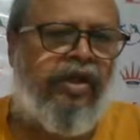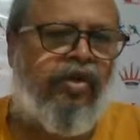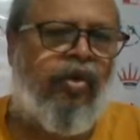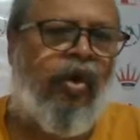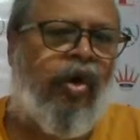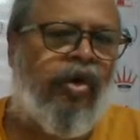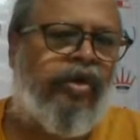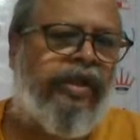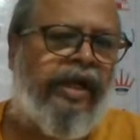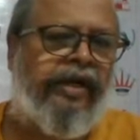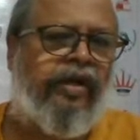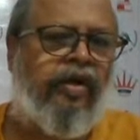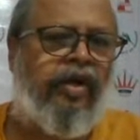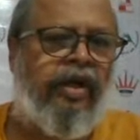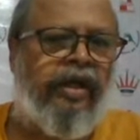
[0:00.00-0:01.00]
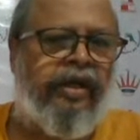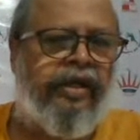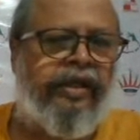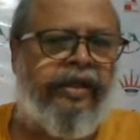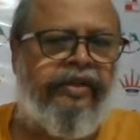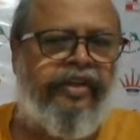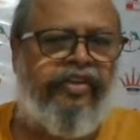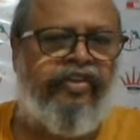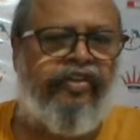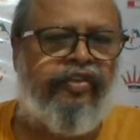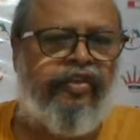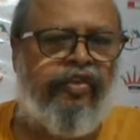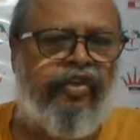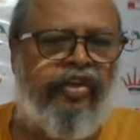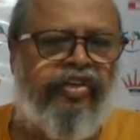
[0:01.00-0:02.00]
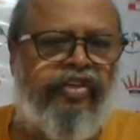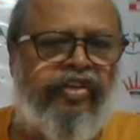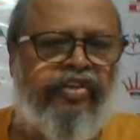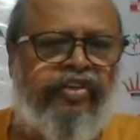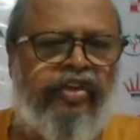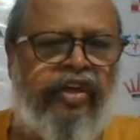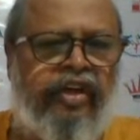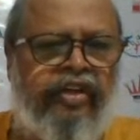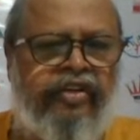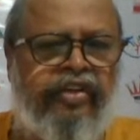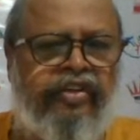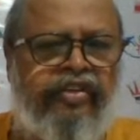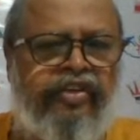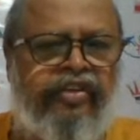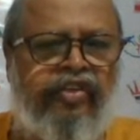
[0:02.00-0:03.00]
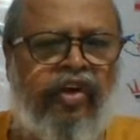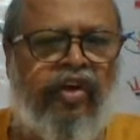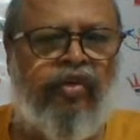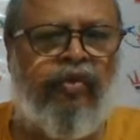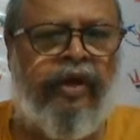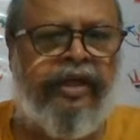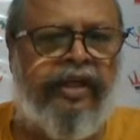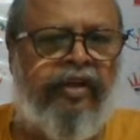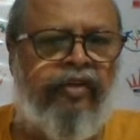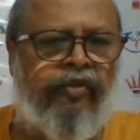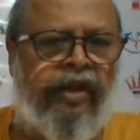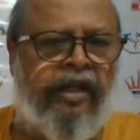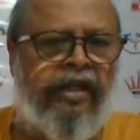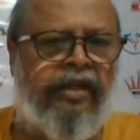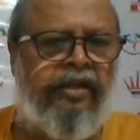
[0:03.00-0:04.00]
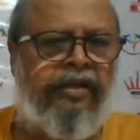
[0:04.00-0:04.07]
No, that this is not working well.